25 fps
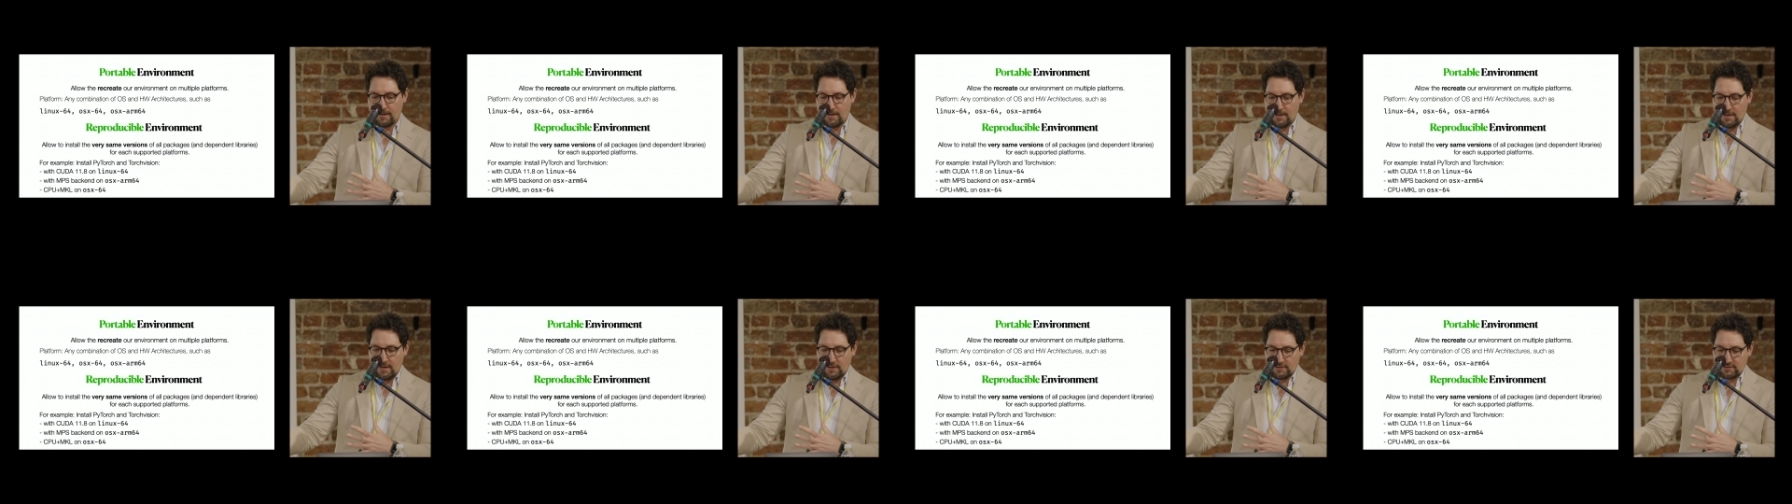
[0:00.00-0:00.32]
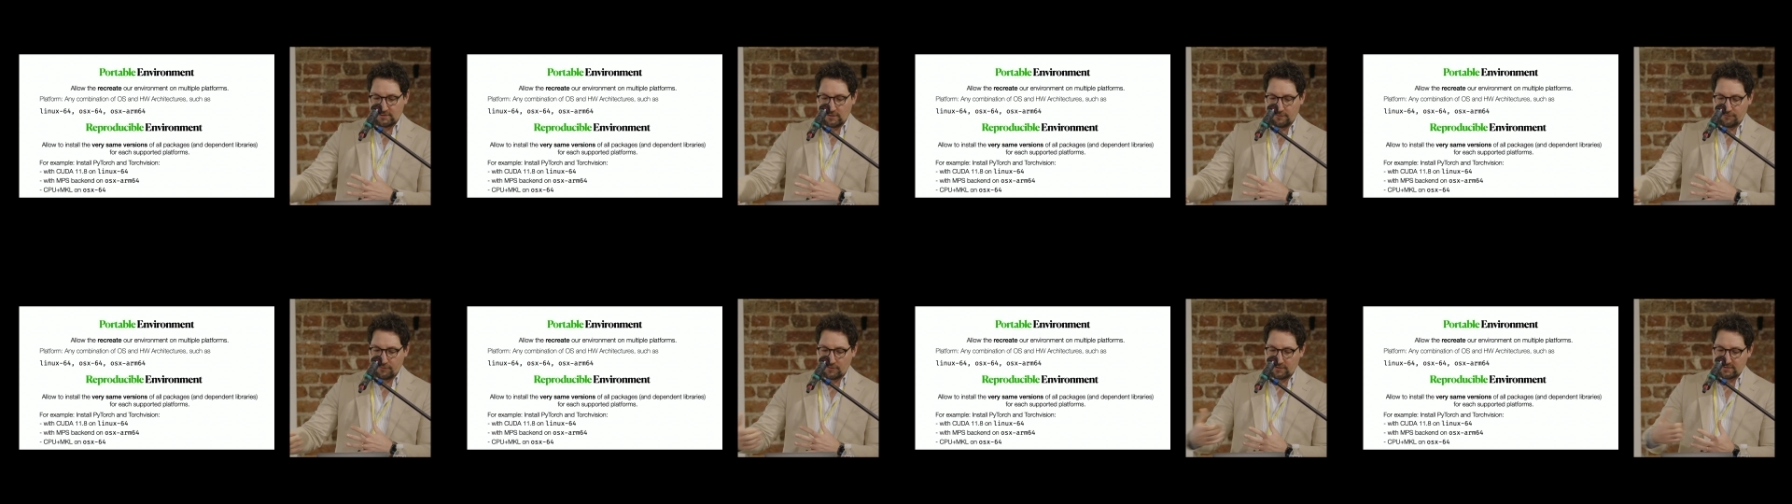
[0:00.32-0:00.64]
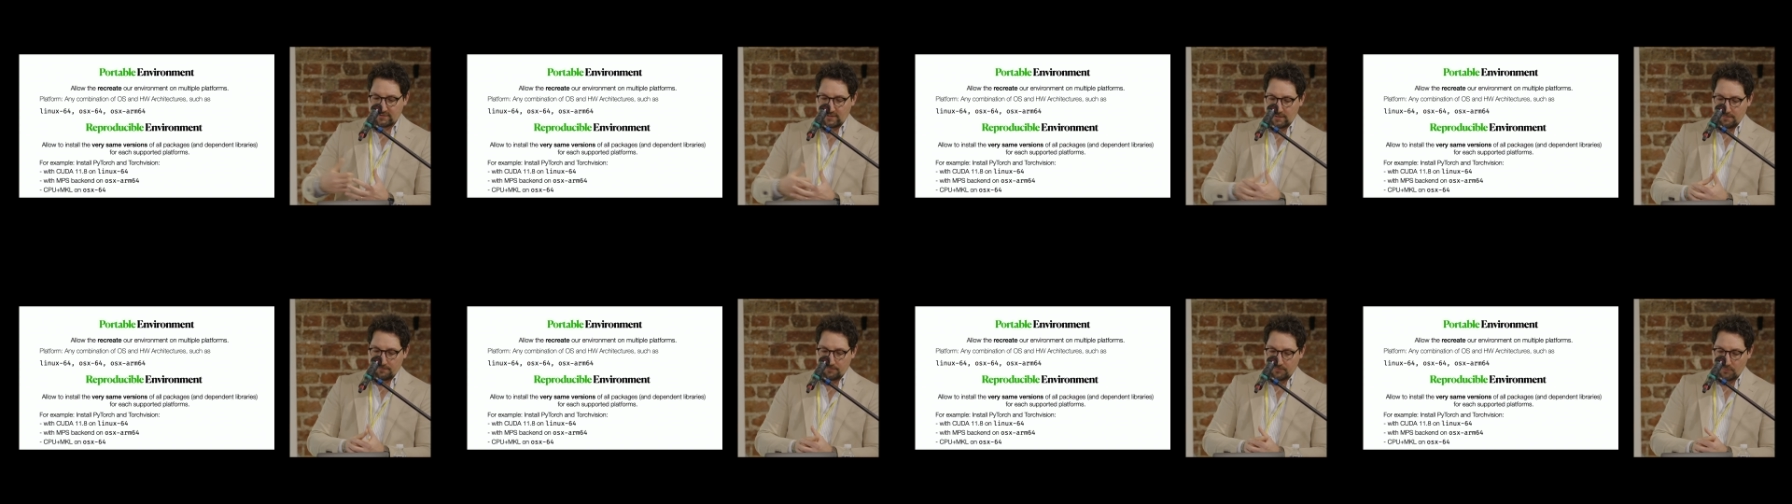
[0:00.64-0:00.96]
So for
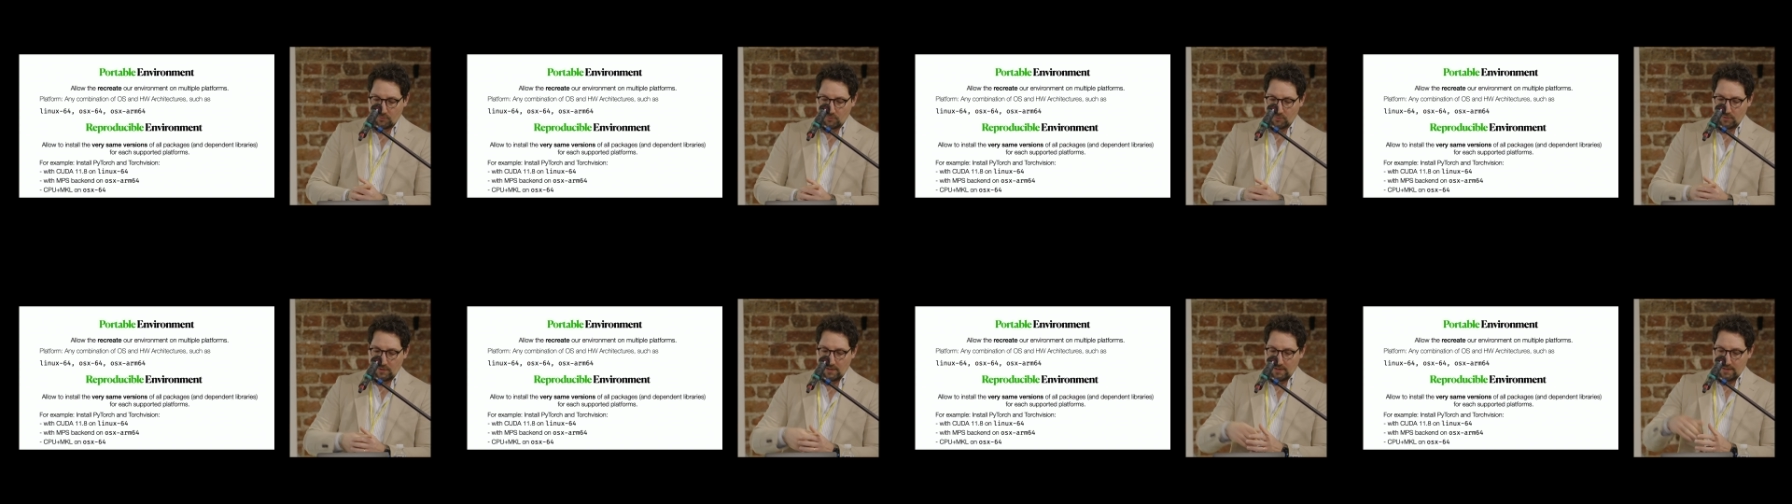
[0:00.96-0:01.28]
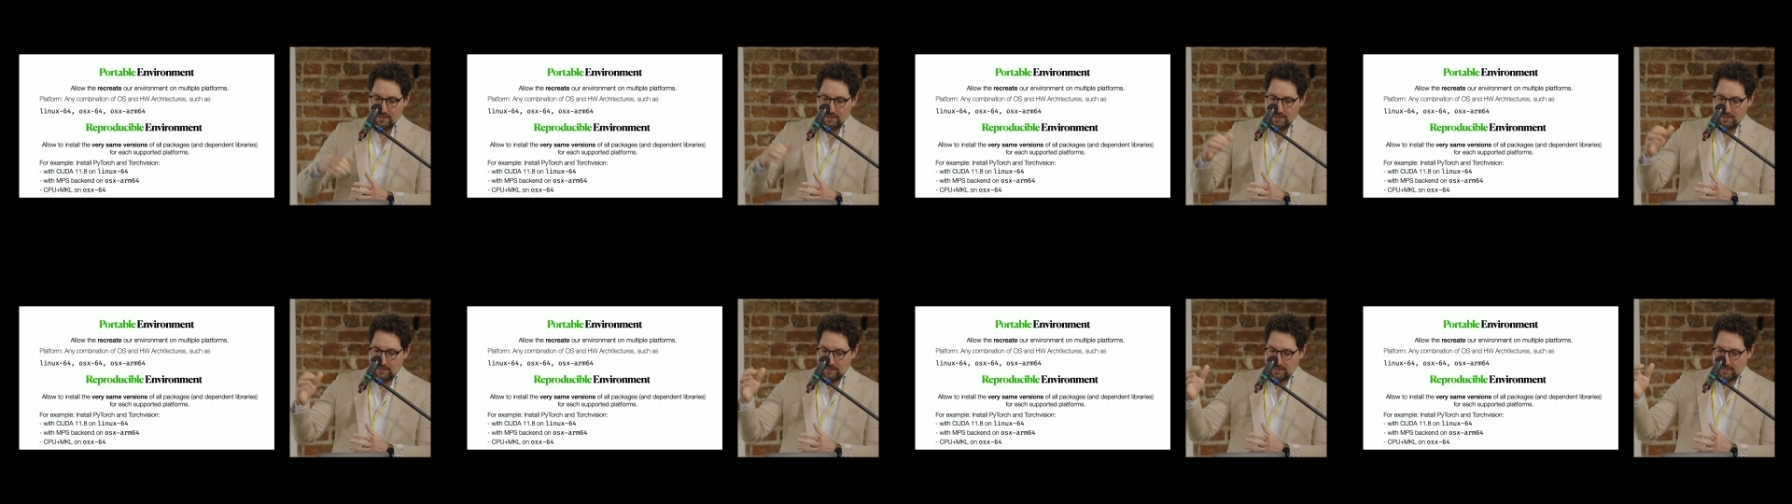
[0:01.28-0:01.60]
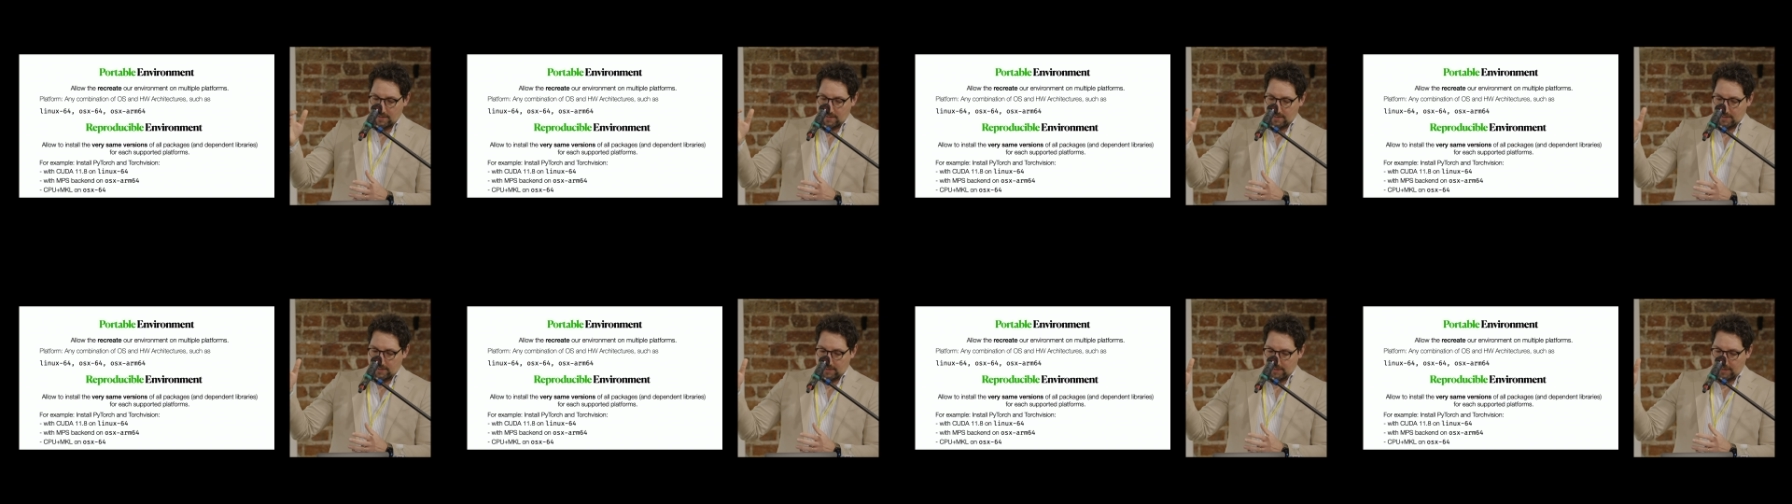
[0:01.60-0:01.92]
example,
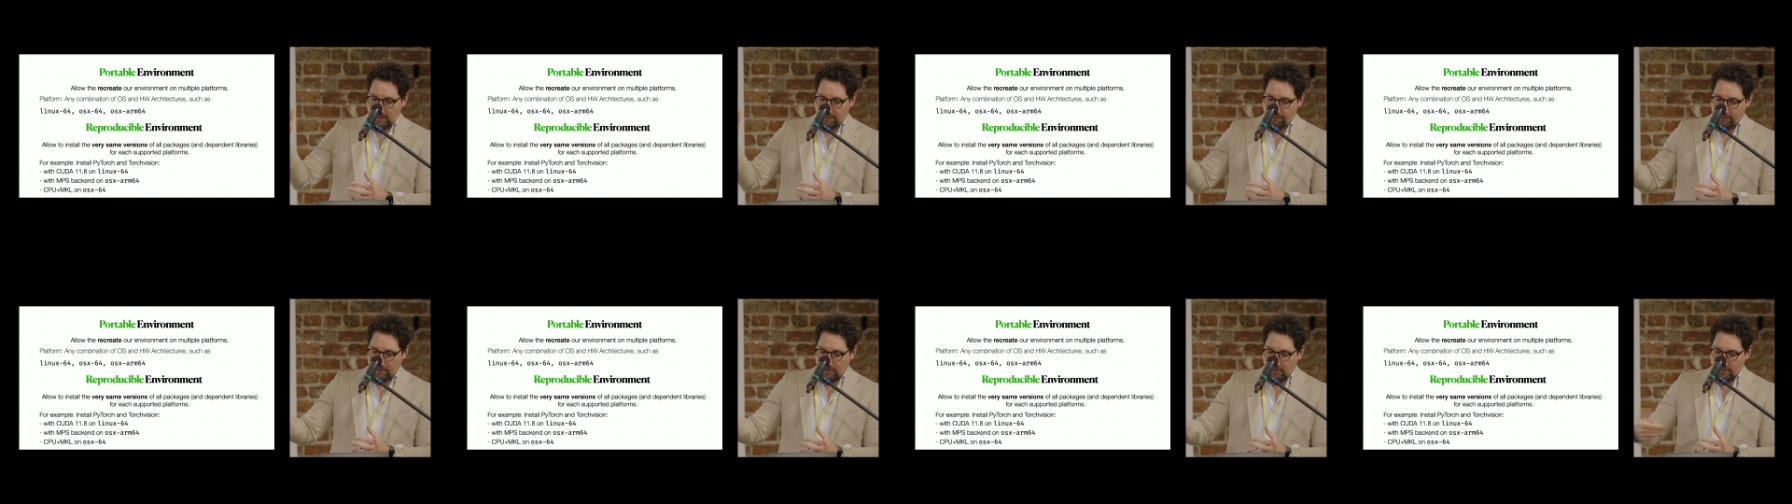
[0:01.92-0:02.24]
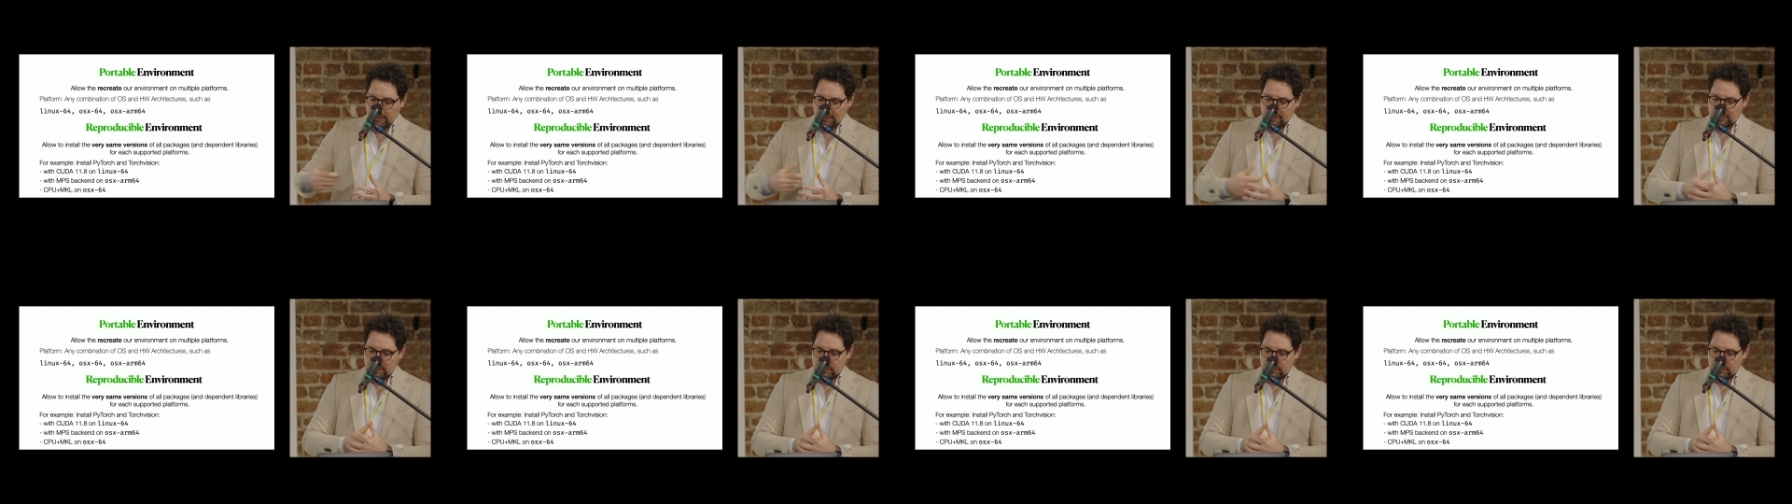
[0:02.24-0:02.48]
if we're going